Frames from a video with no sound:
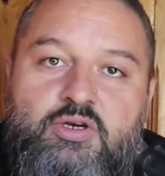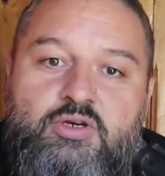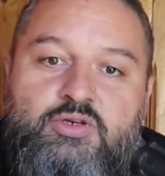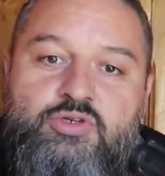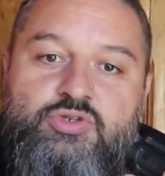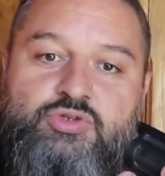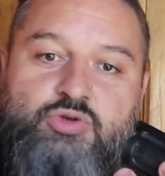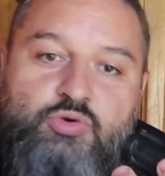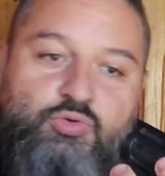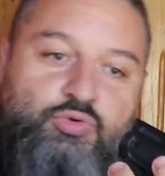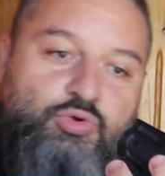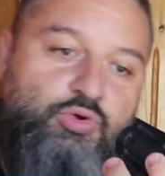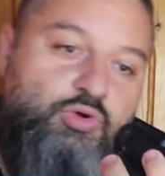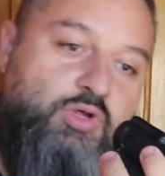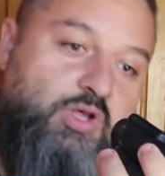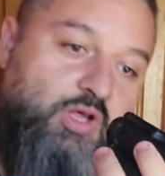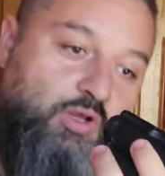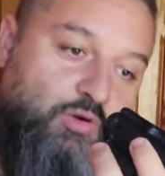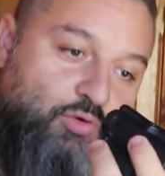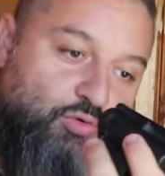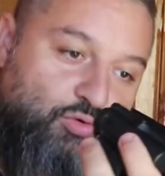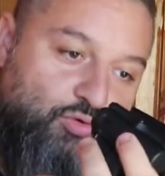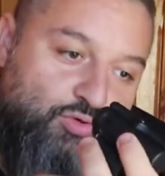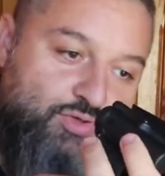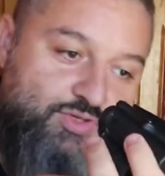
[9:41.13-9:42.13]
so you
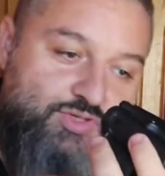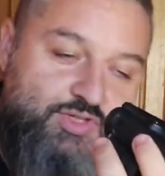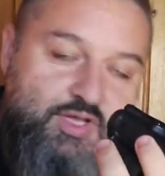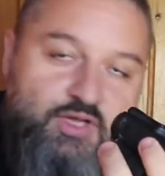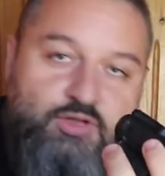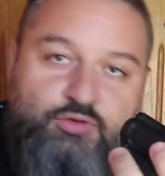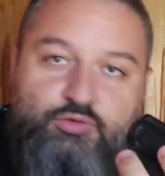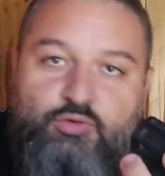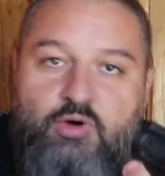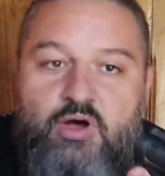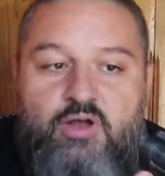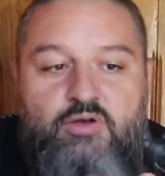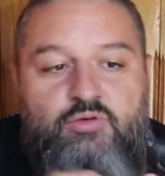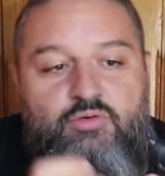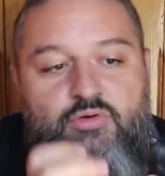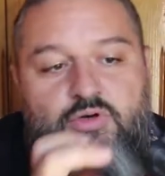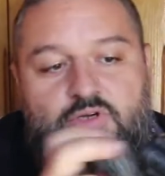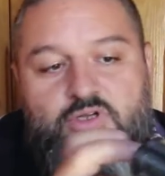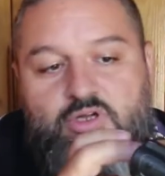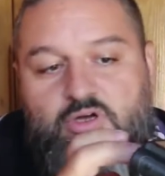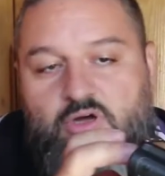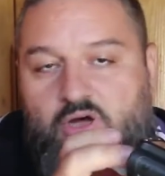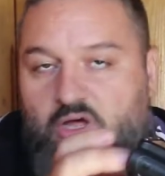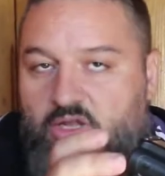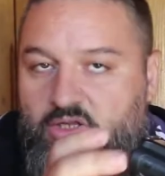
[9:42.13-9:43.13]
can lose that one, or
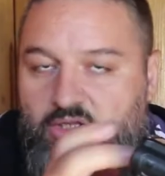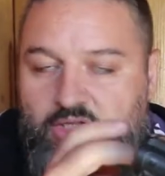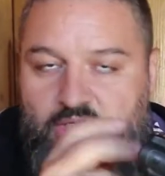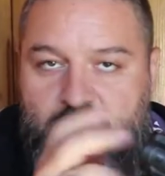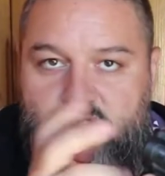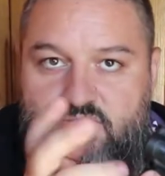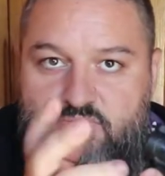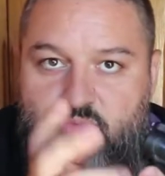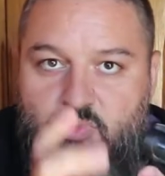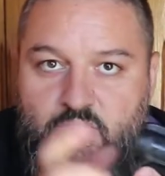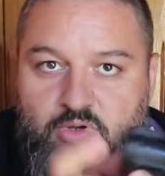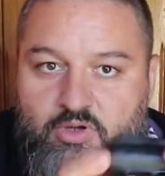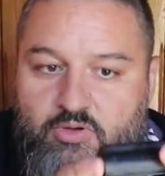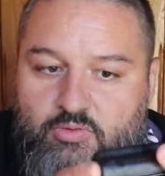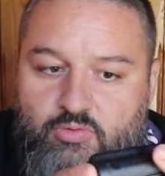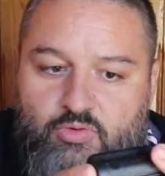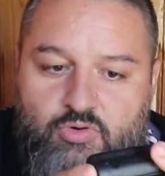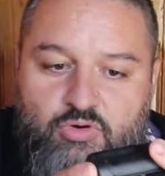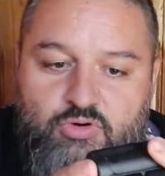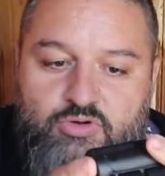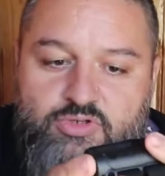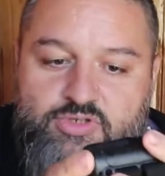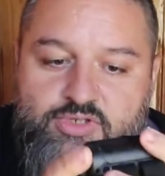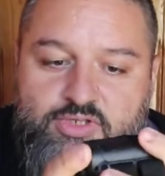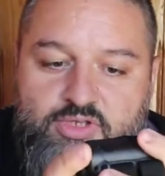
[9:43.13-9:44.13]
the contacts might
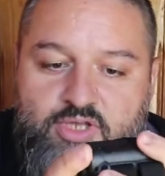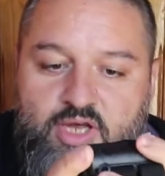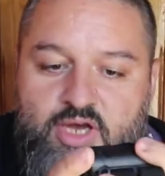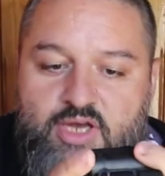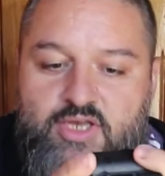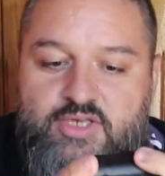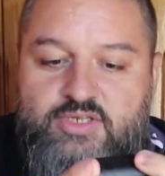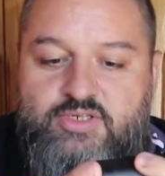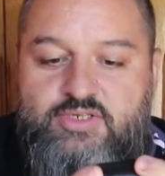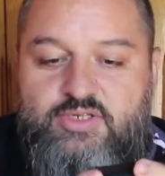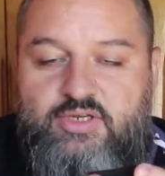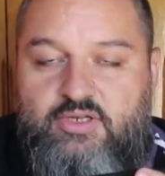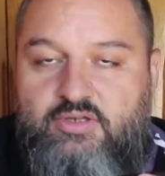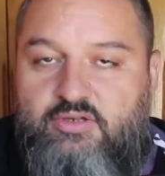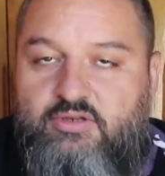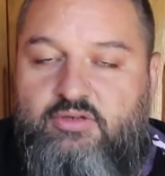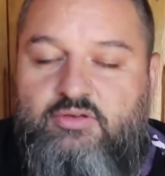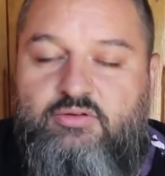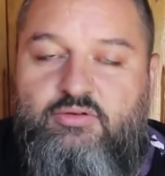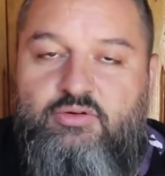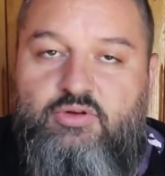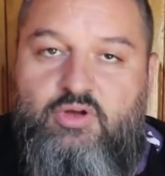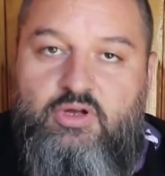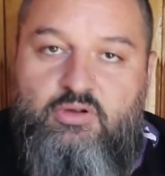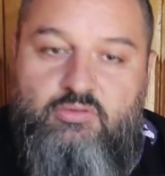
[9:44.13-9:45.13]
oxidize and
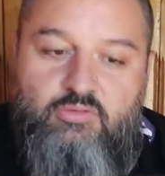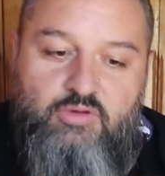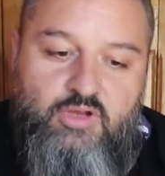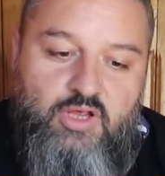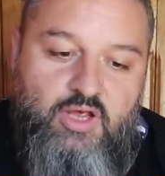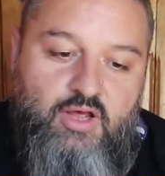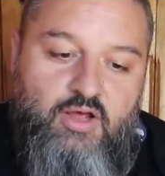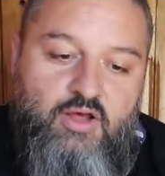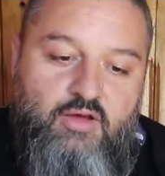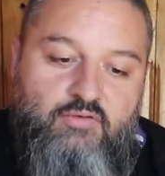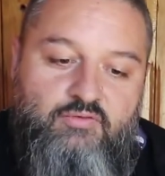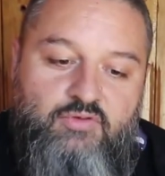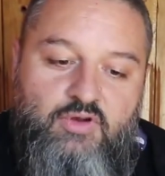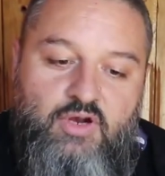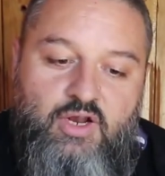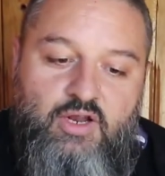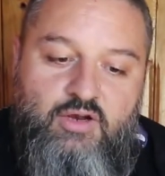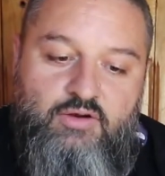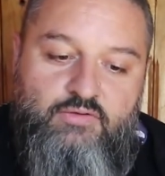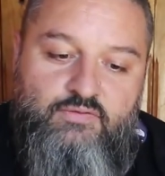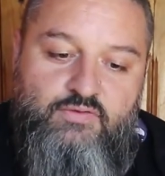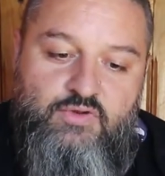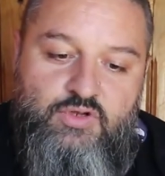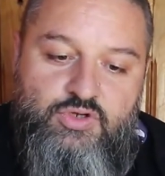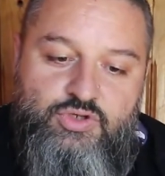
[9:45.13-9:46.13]
you can have a lot
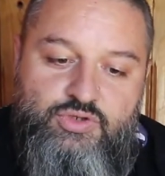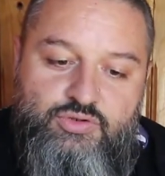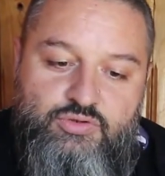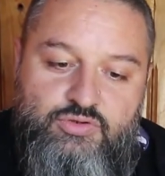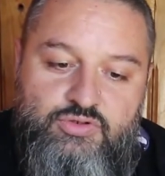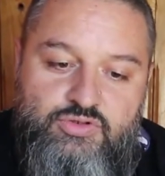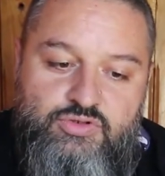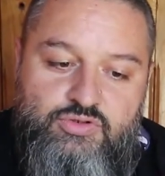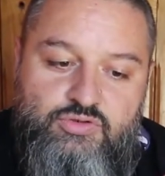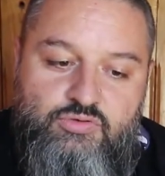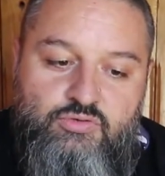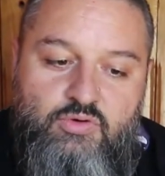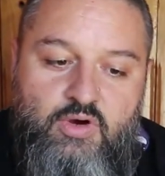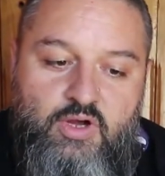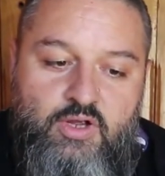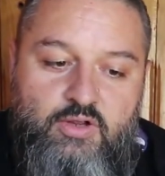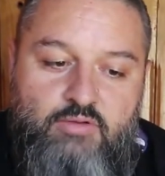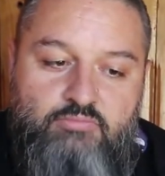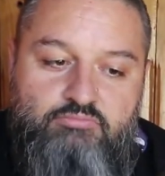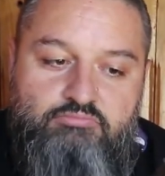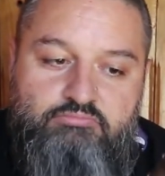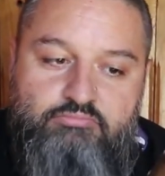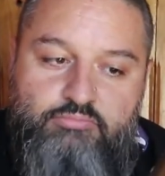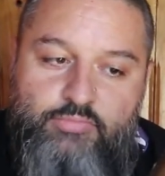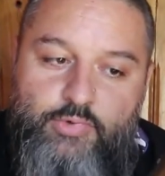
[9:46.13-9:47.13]
of issues. So I
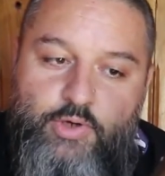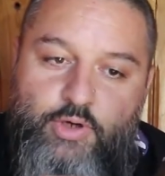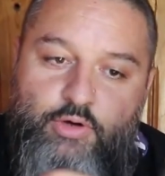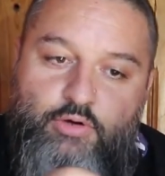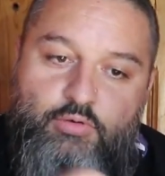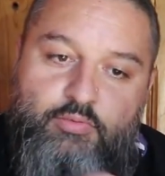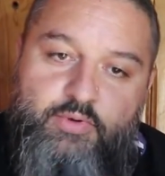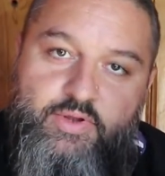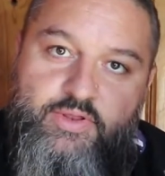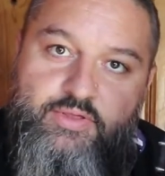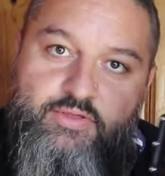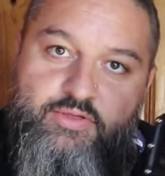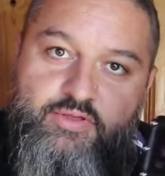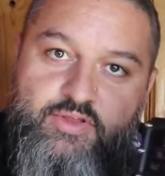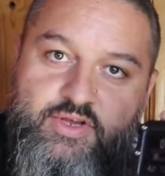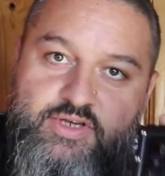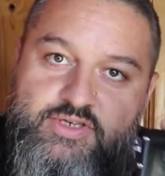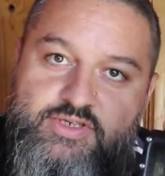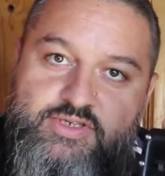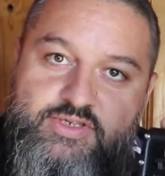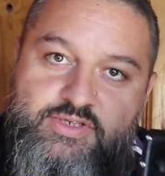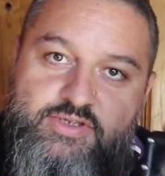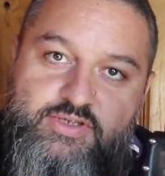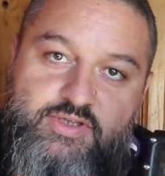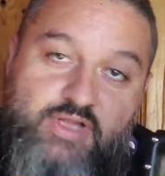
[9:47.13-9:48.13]
recommend
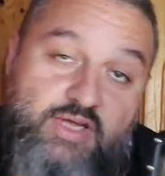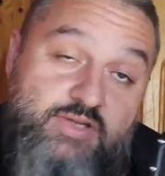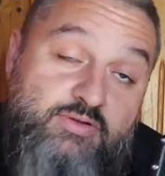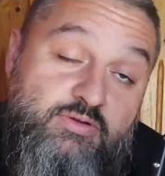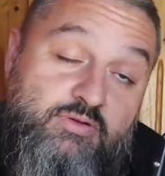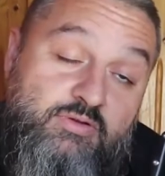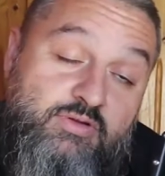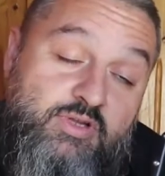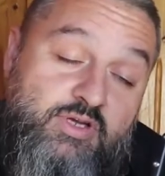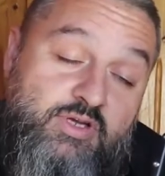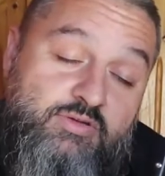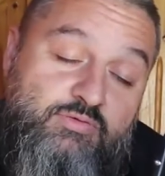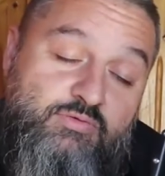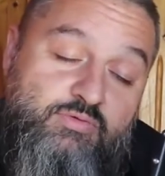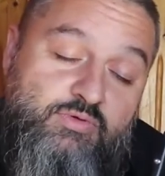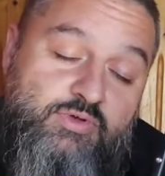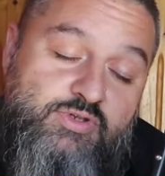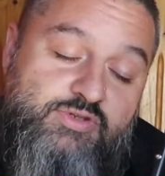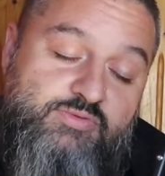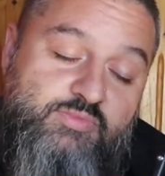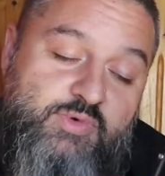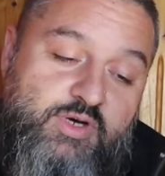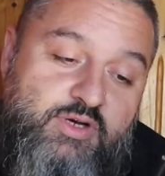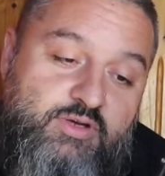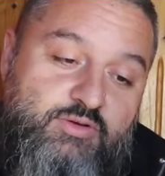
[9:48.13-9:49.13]
this. That
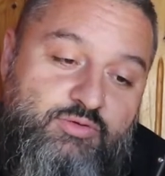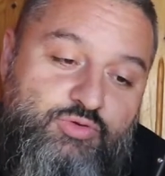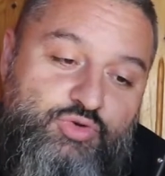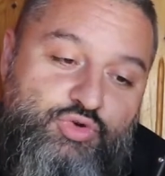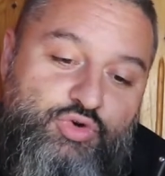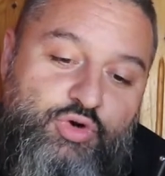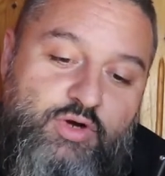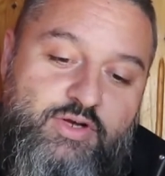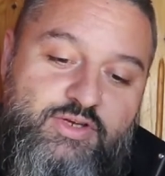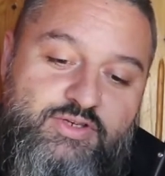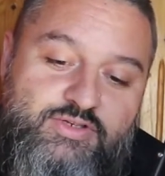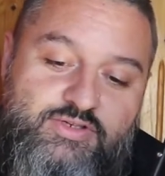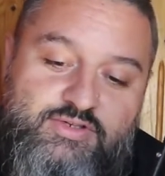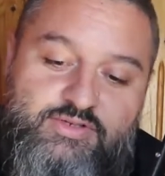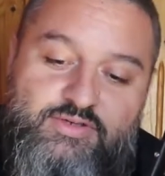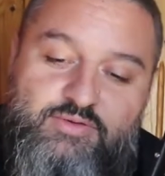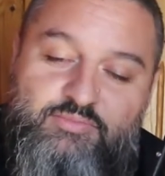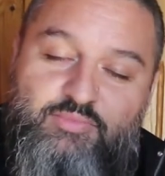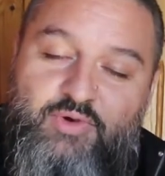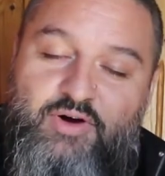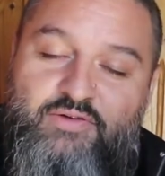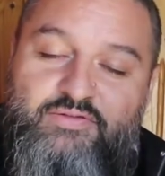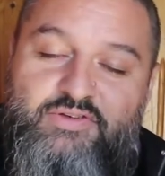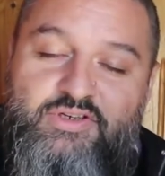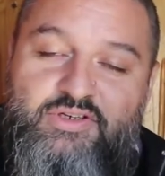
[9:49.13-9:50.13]
was my choice
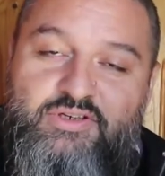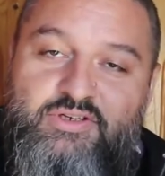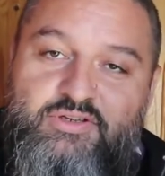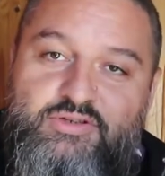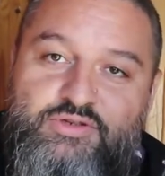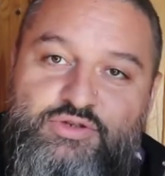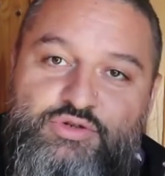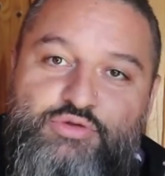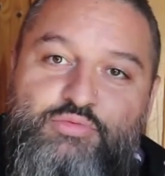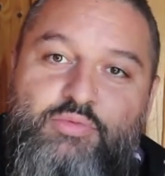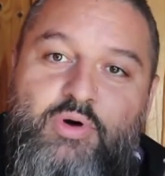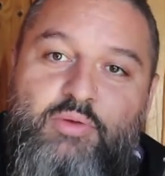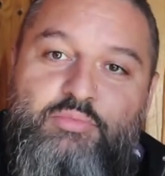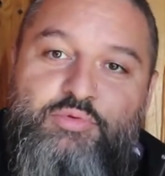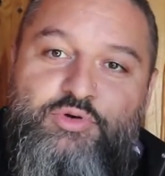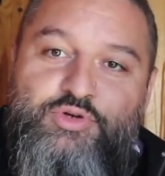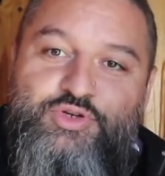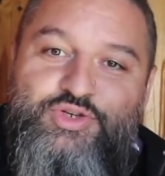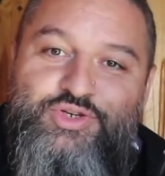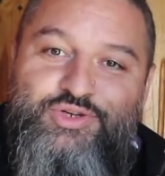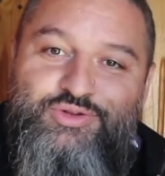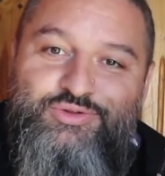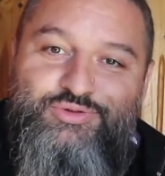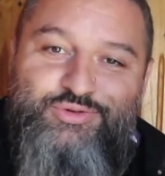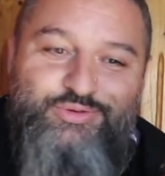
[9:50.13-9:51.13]
above the Scuba Pro
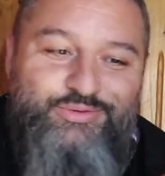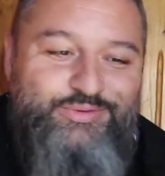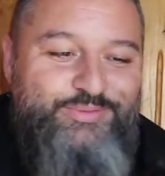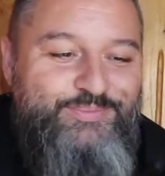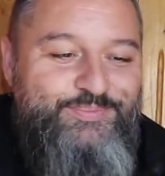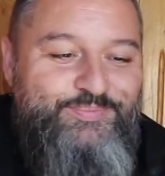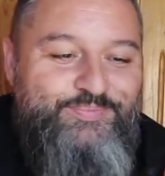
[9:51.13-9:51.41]
G2.